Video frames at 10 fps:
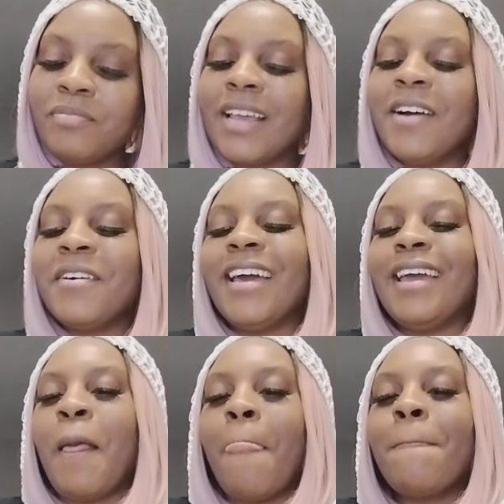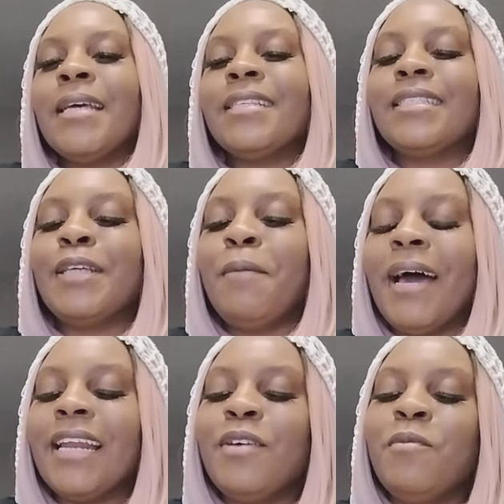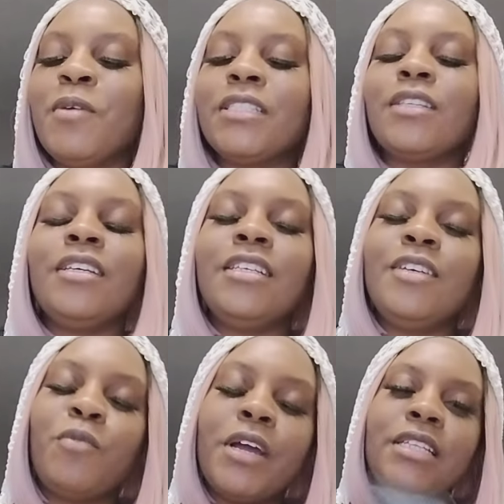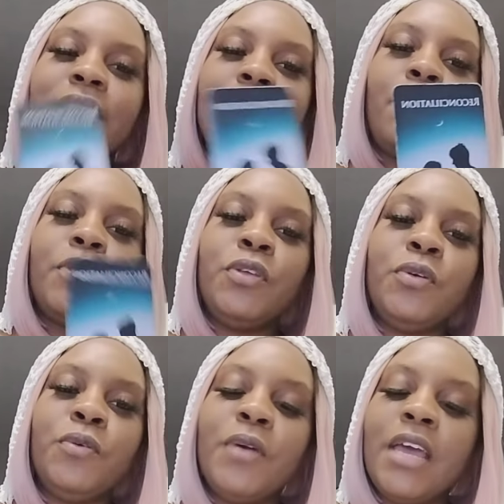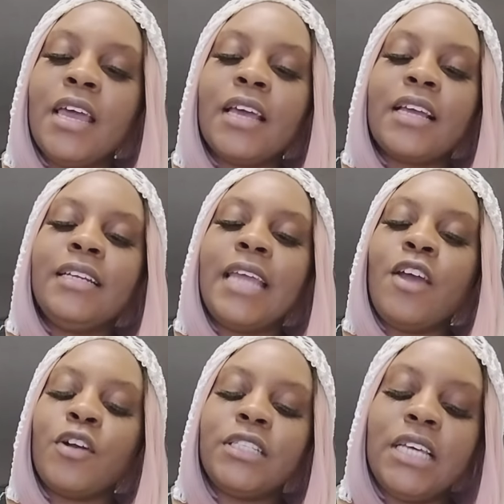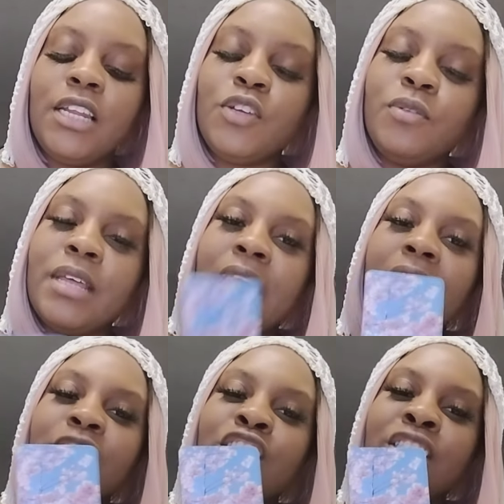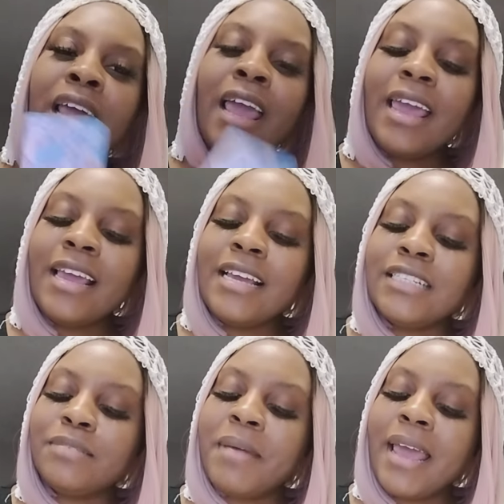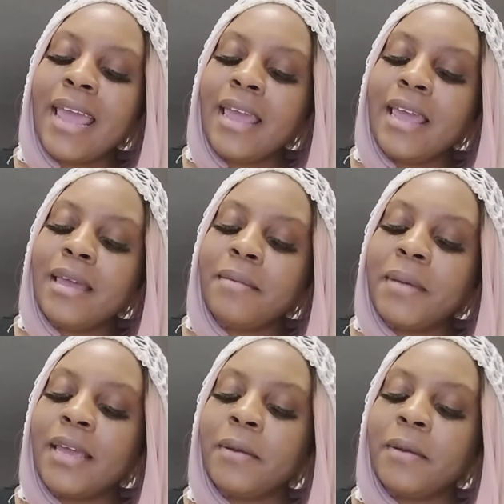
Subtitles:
Okay. So somebody wants to reconcile with you. And they are telling you that I changed, baby.